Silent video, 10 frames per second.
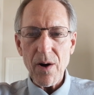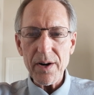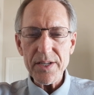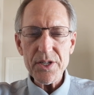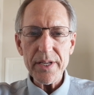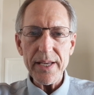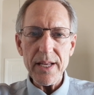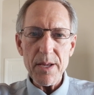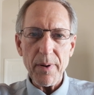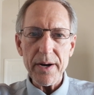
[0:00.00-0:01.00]
hardly see
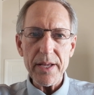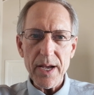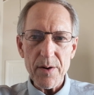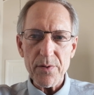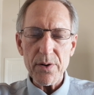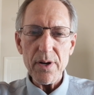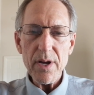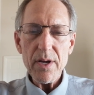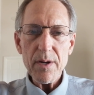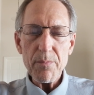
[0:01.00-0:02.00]
anybody
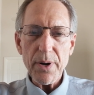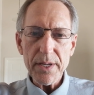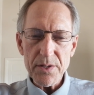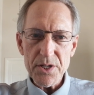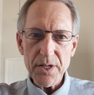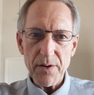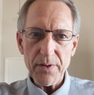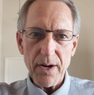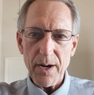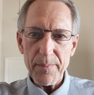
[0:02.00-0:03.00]
ever bringing this stuff
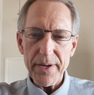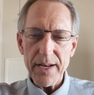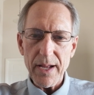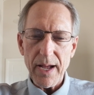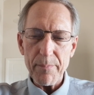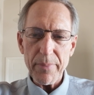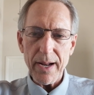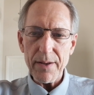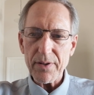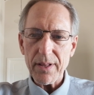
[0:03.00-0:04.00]
up, but
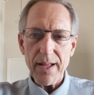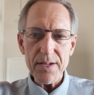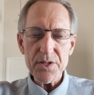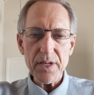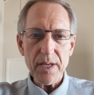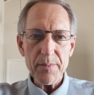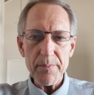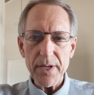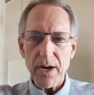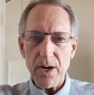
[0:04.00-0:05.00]
I have clients that come to
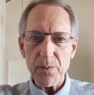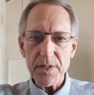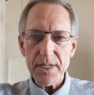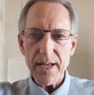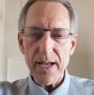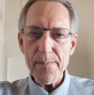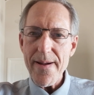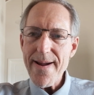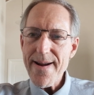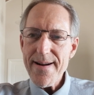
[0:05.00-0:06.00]
me all the time,
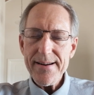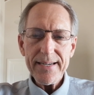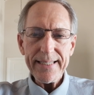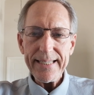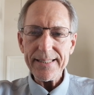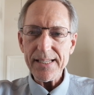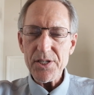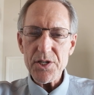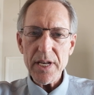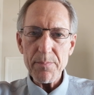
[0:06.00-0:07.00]
and they
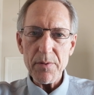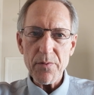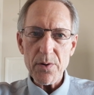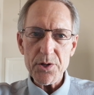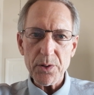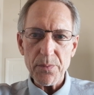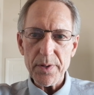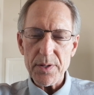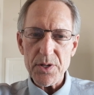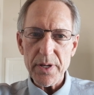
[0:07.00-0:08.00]
just haven't been versed on
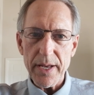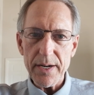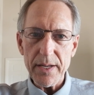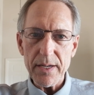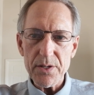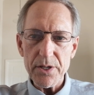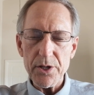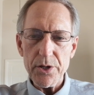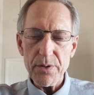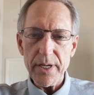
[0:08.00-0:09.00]
this, and
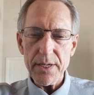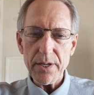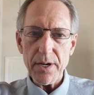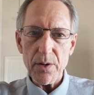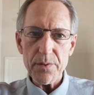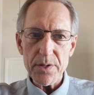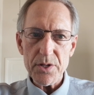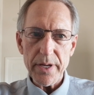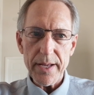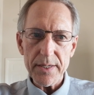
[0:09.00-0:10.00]
you need to know
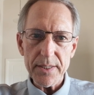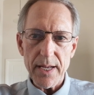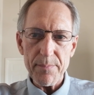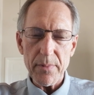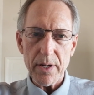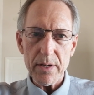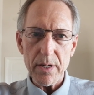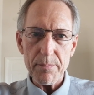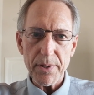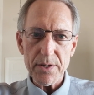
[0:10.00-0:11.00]
this ahead of time
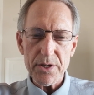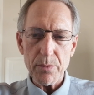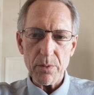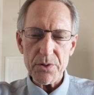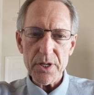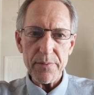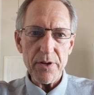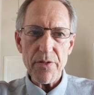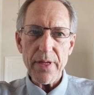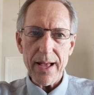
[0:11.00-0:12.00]
because it will save
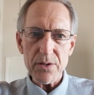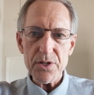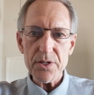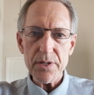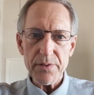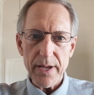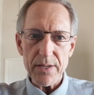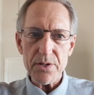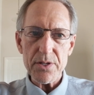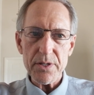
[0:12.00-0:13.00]
you thousands and
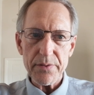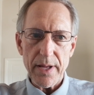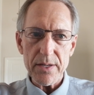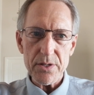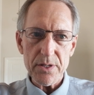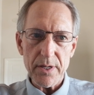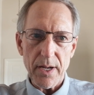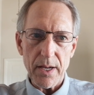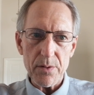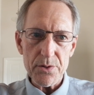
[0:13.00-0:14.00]
thousands and thousands of
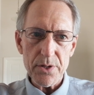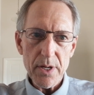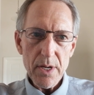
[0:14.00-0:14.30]
dollars.